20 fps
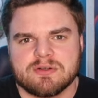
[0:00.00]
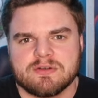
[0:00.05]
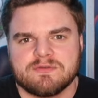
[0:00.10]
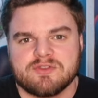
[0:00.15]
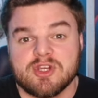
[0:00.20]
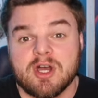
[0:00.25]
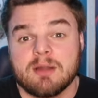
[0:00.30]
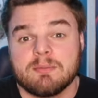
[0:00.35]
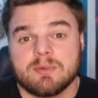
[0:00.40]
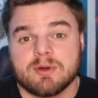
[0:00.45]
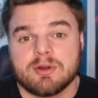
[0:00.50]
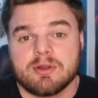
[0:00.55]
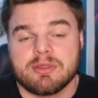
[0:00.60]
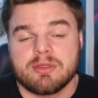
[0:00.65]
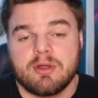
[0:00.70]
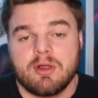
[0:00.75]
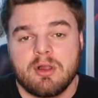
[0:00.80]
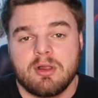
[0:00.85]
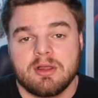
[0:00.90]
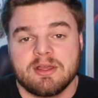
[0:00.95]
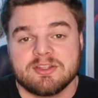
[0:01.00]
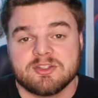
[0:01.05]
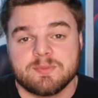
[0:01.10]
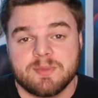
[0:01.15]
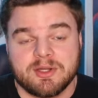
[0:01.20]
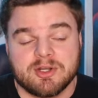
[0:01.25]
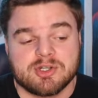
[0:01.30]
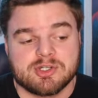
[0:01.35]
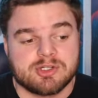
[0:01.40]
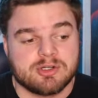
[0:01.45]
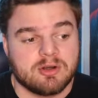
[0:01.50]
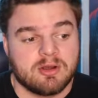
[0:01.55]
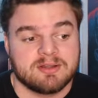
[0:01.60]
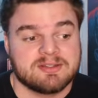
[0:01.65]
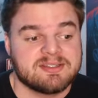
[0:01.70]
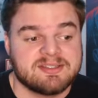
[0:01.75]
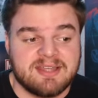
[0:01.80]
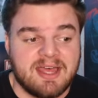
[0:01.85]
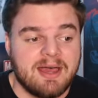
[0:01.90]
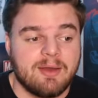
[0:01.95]
of John Bernthal as Punisher on
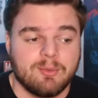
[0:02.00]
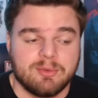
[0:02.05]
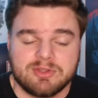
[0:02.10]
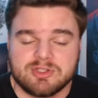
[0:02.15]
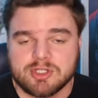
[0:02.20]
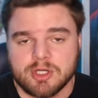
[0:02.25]
set with